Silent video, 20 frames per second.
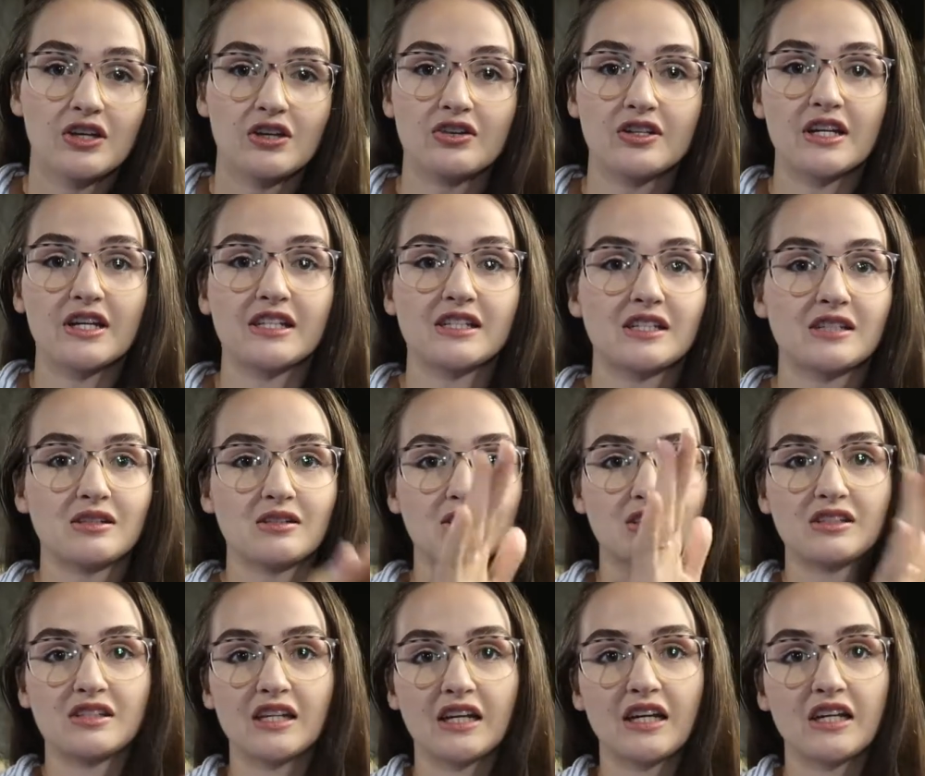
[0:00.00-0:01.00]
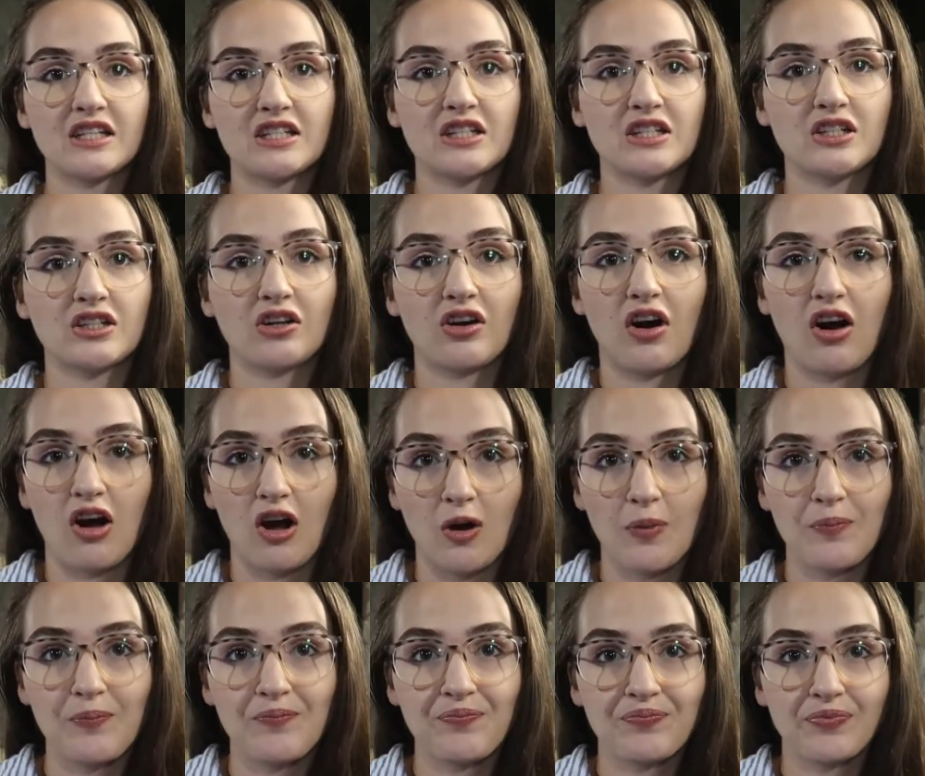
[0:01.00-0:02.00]
you just stick it to your
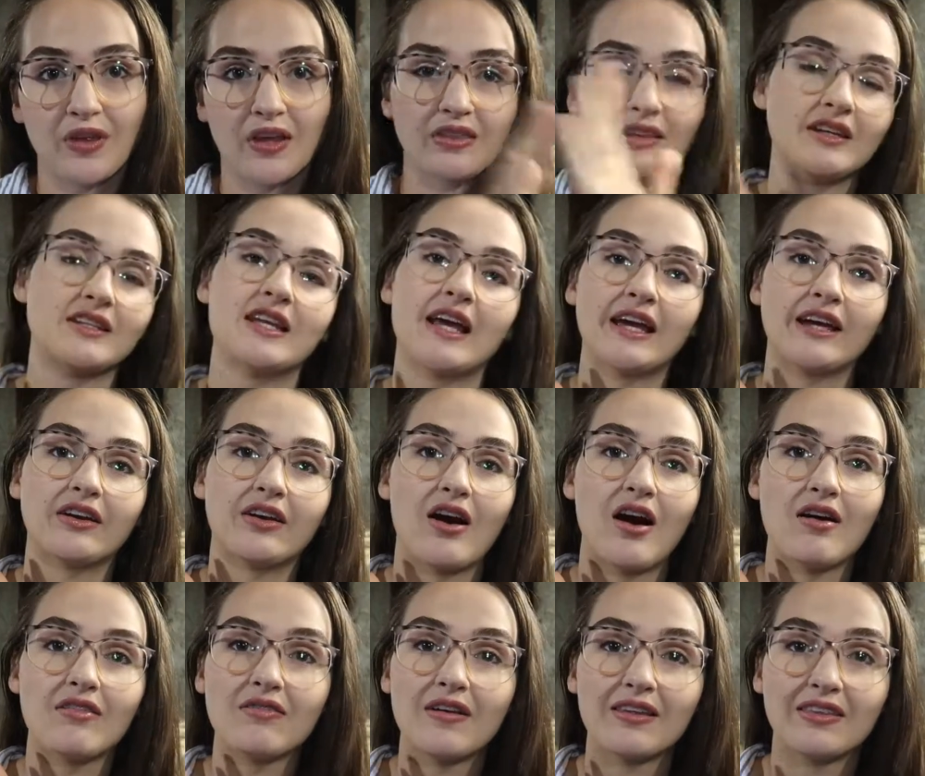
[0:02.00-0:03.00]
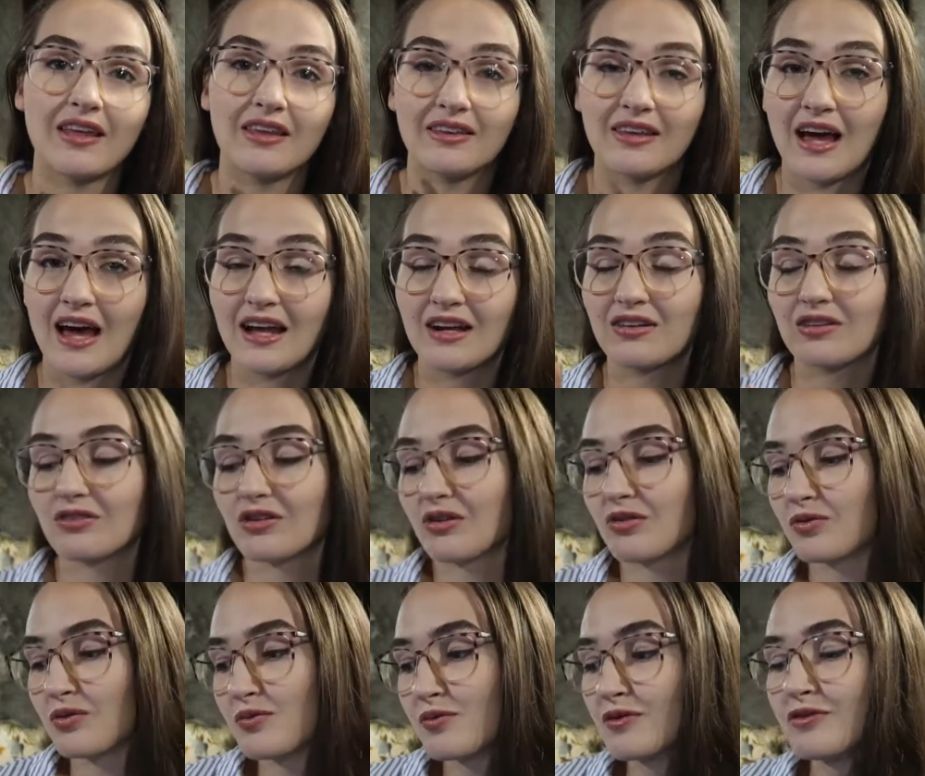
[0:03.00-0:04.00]
arm and then take it off, and then that
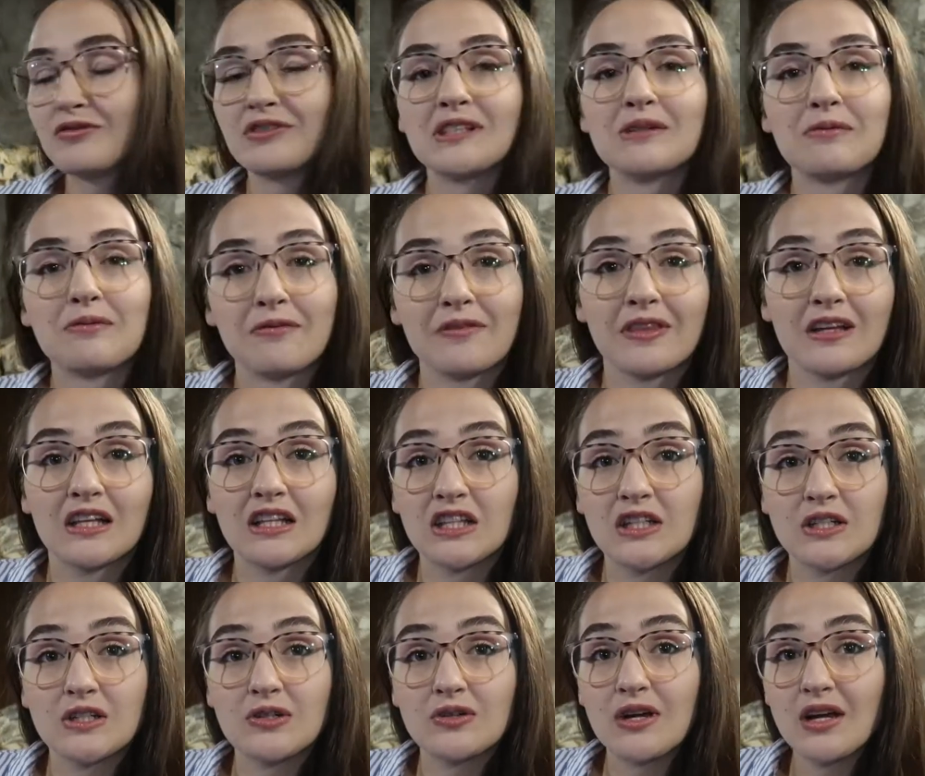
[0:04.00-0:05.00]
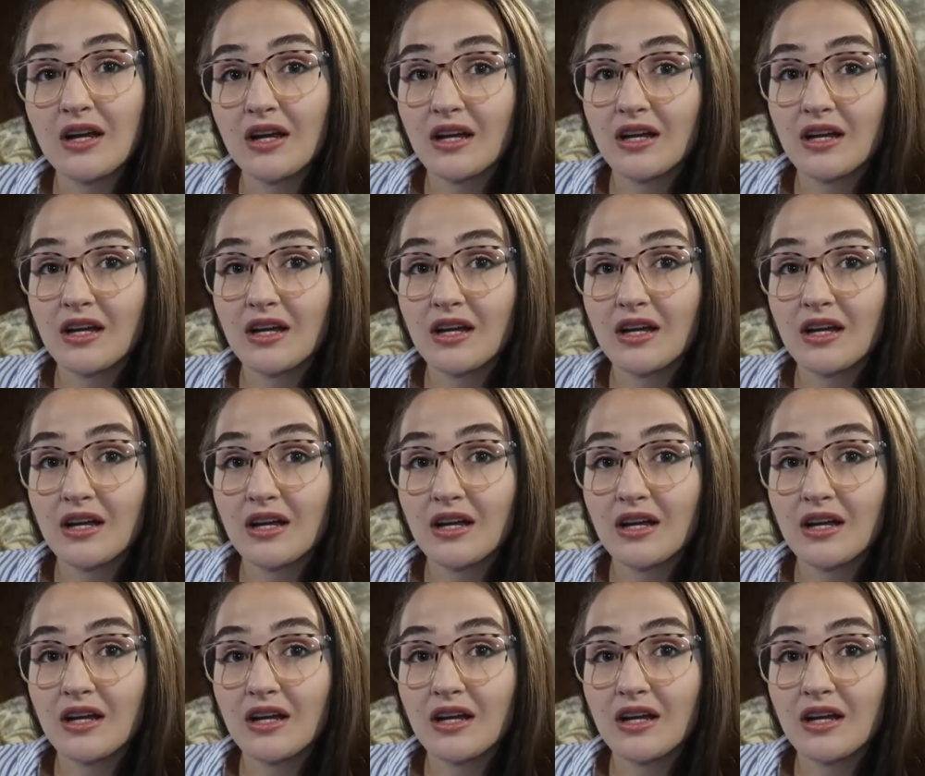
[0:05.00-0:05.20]
removes some of the glue